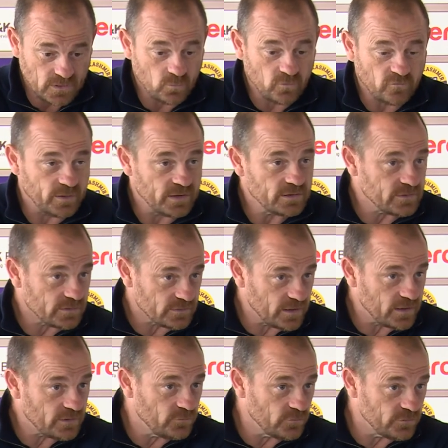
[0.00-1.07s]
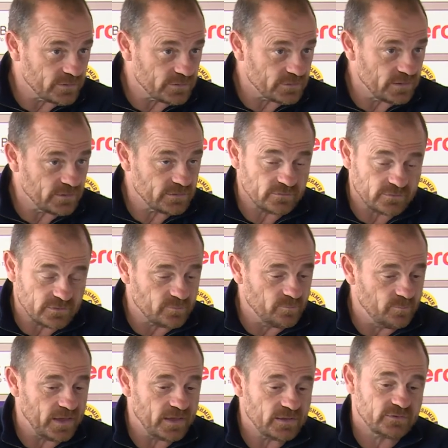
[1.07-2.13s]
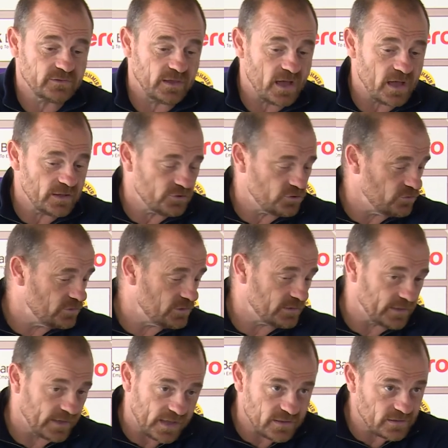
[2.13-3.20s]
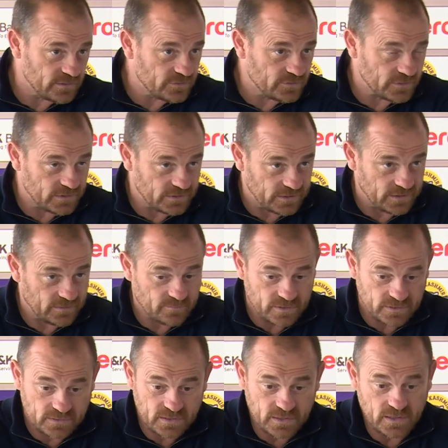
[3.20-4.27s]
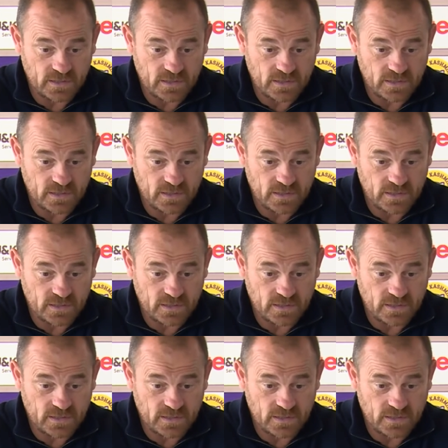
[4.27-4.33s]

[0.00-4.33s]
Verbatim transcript: we've been successful this season, just based the attitude, the togetherness of the team, and